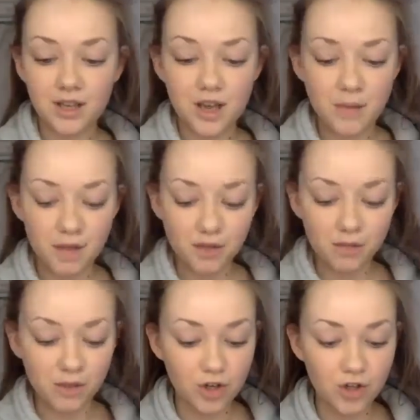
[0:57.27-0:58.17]
I'm
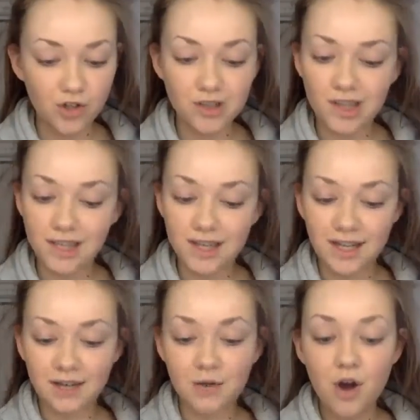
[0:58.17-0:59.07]
just going to do that
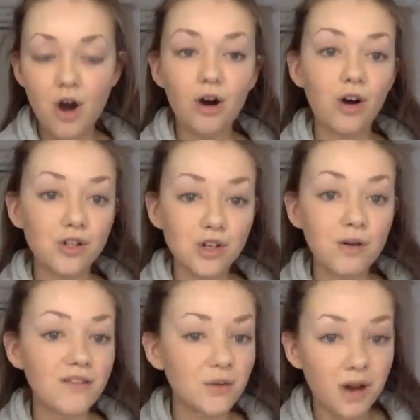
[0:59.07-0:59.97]
now. Also,
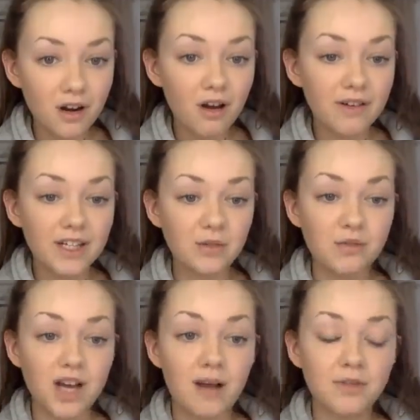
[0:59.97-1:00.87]
if you aren't already
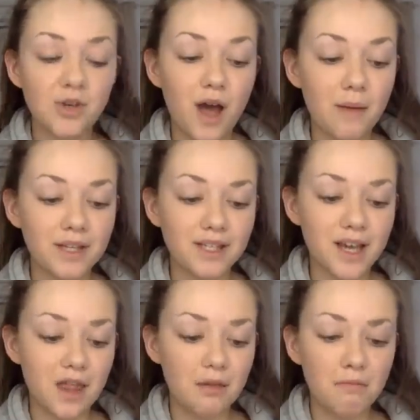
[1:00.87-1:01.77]
subscribed to
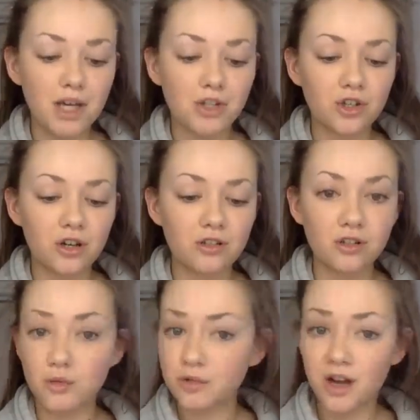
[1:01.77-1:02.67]
MSE, then make sure to
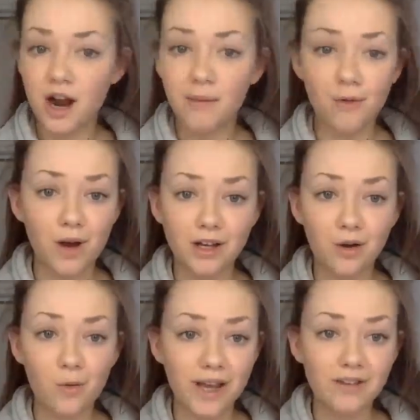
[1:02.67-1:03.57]
subscribe while
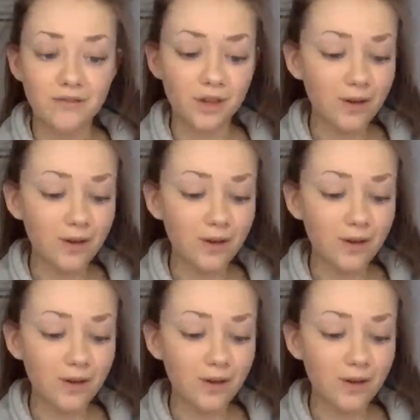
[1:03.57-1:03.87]
you're waiting for the